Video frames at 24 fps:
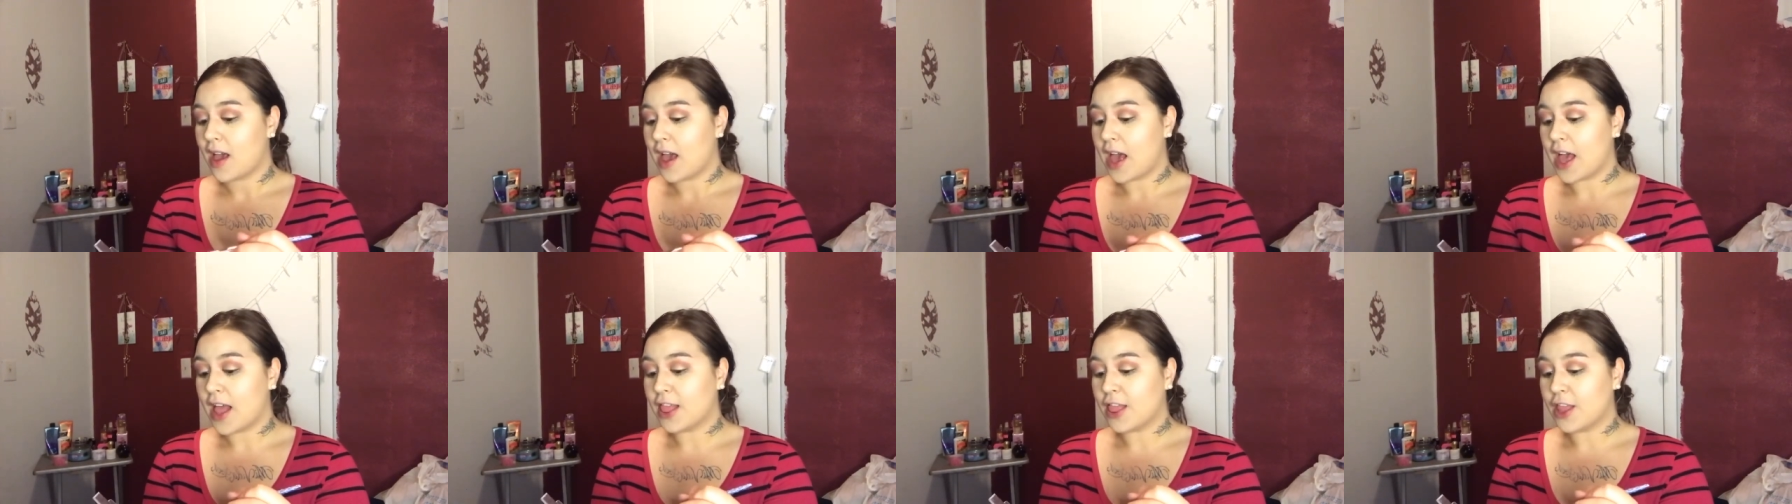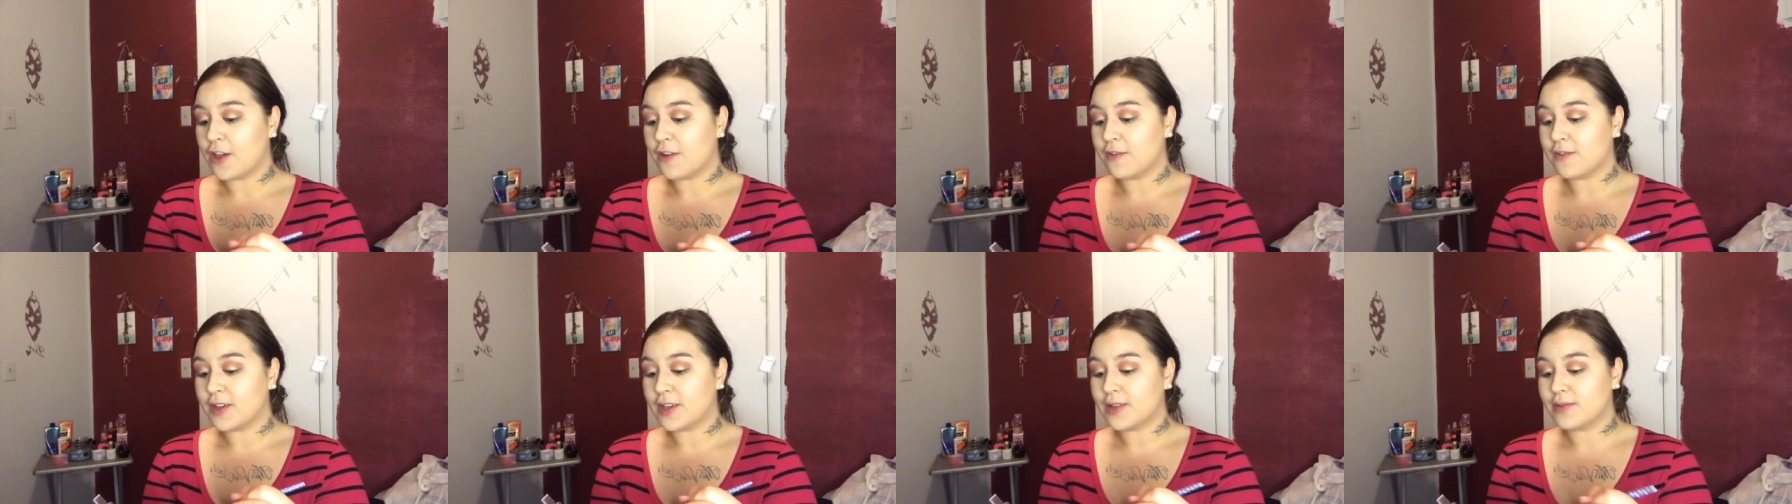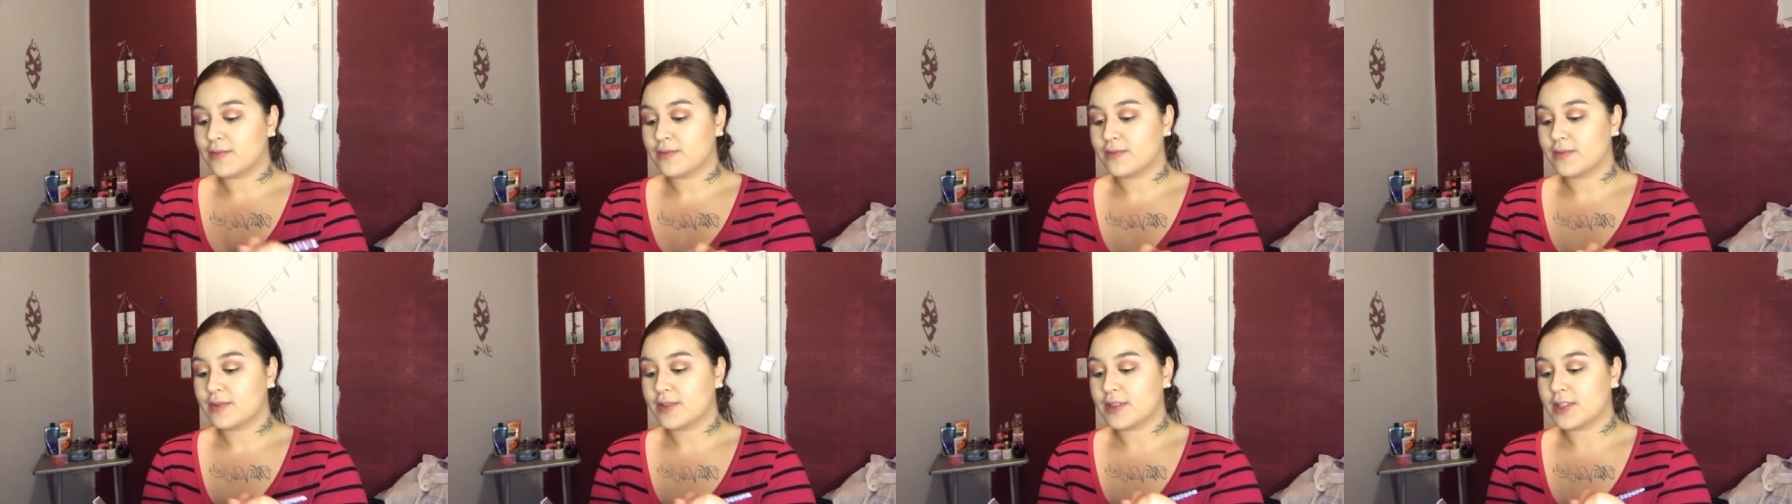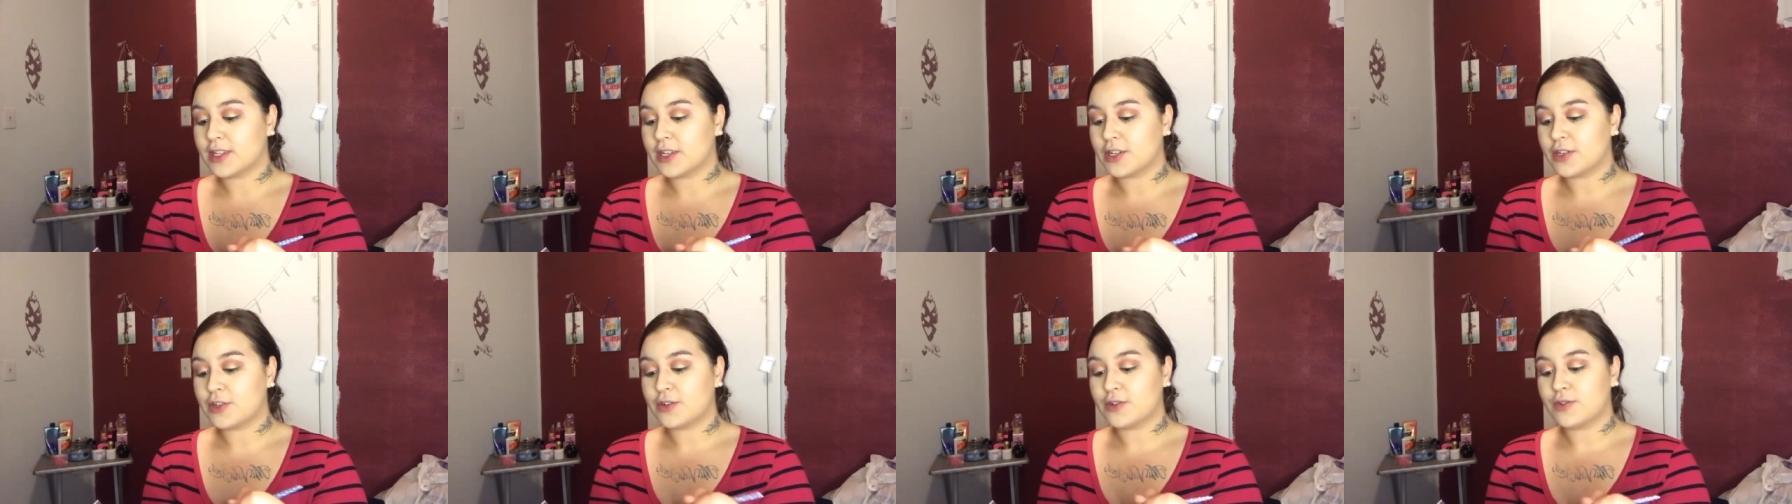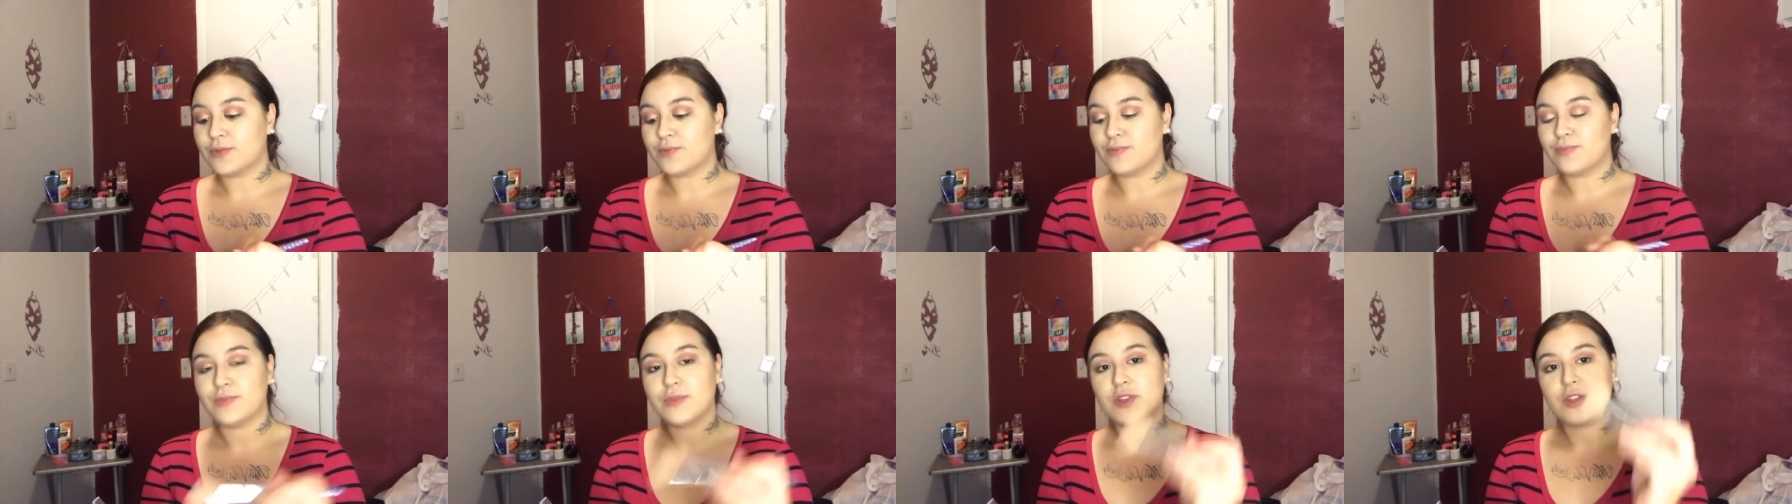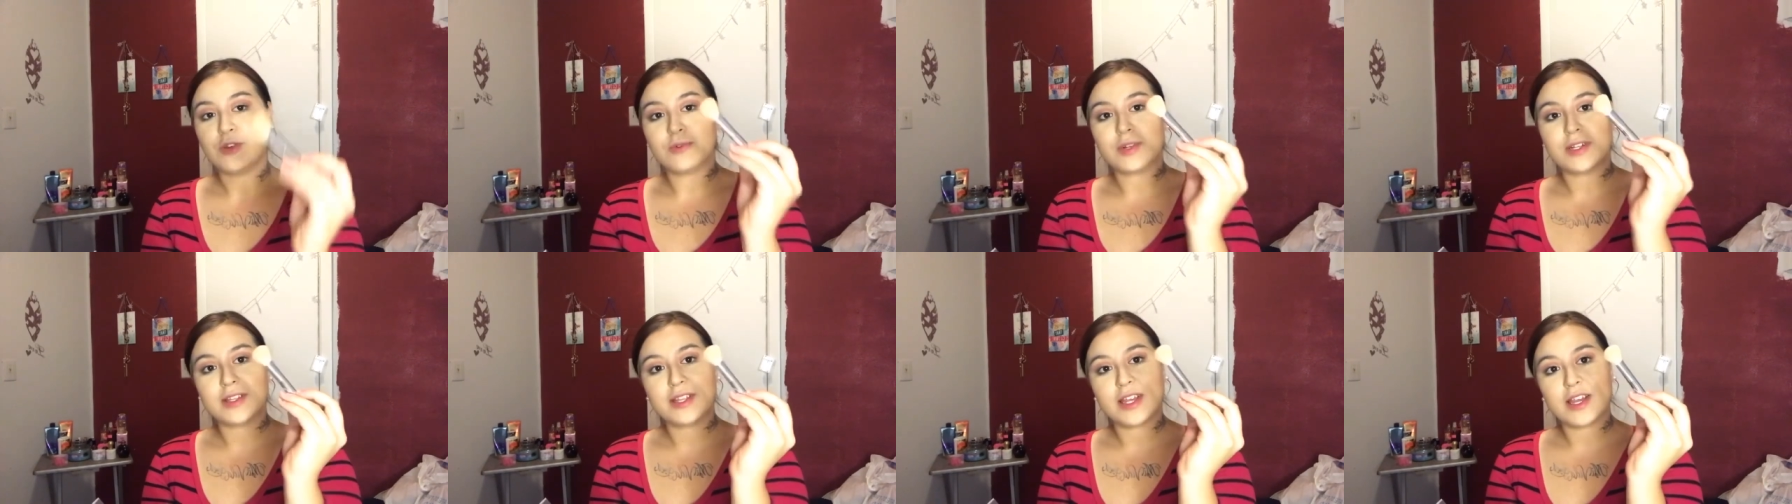I love it. So
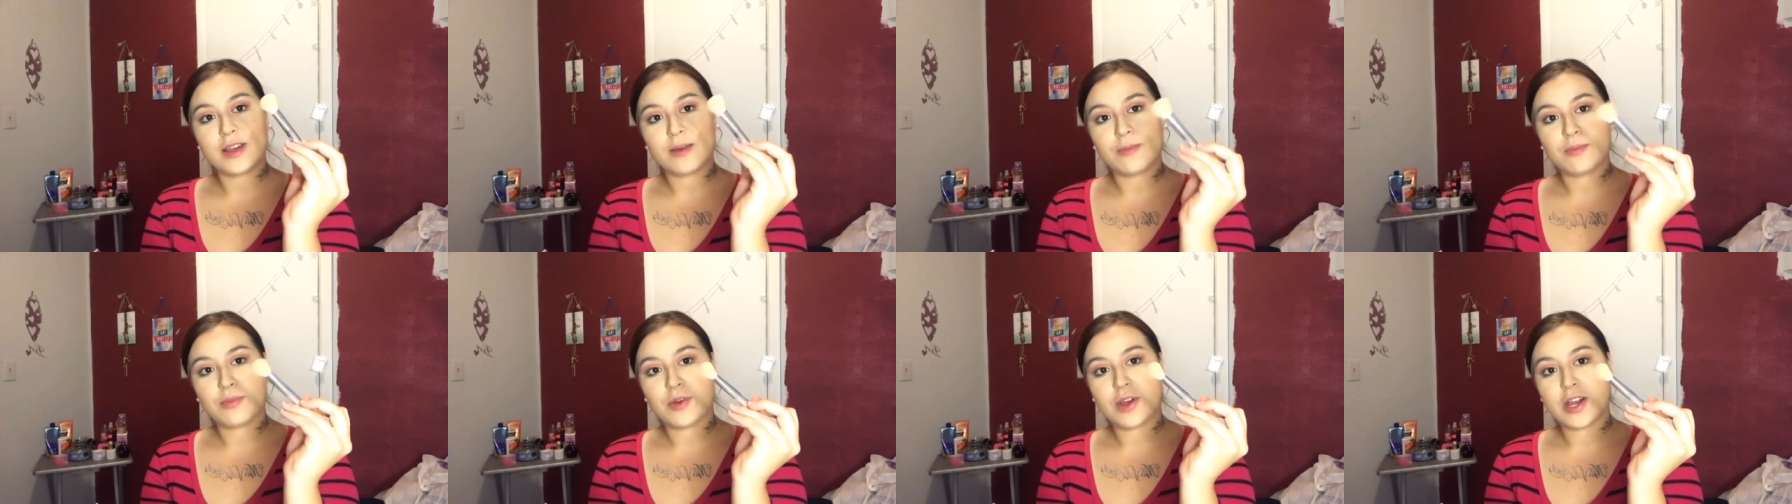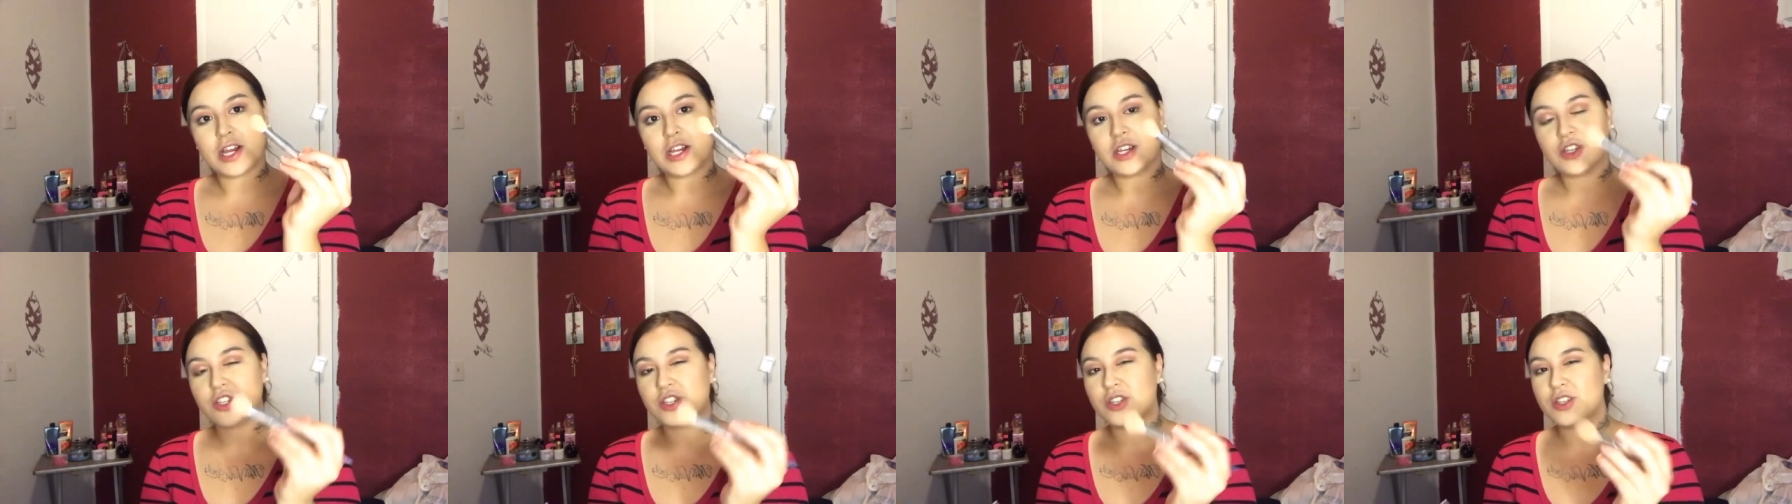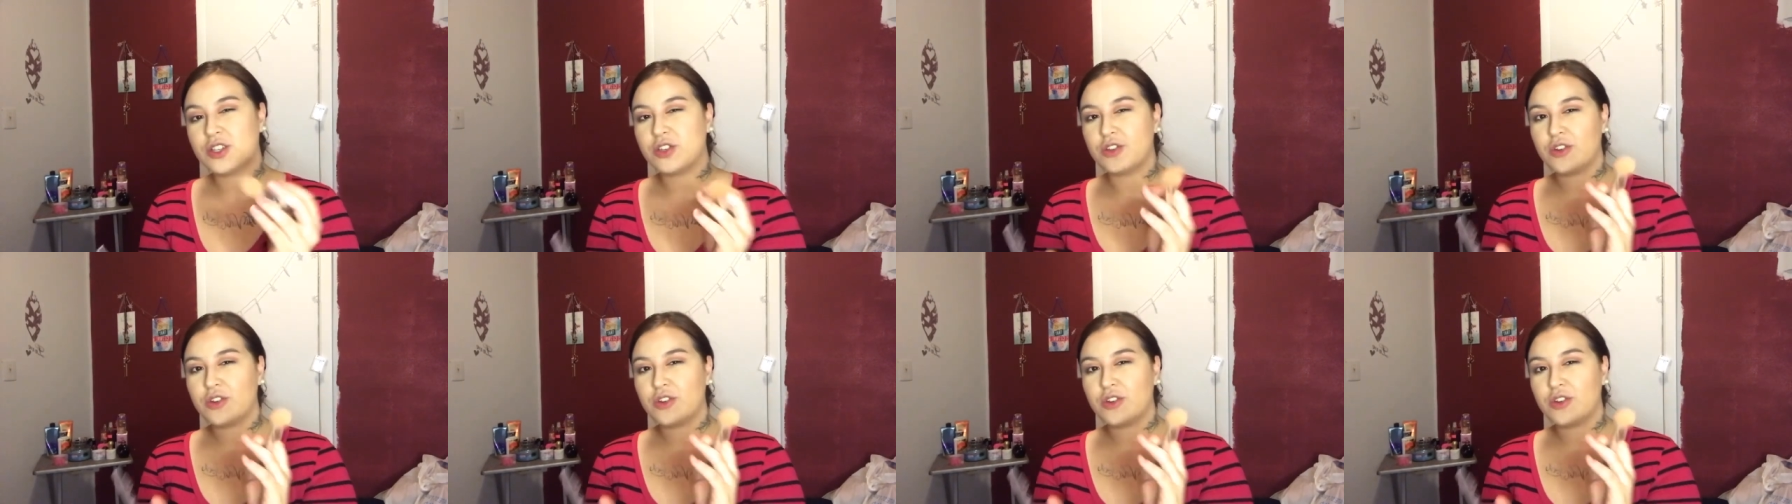you want to take a brush.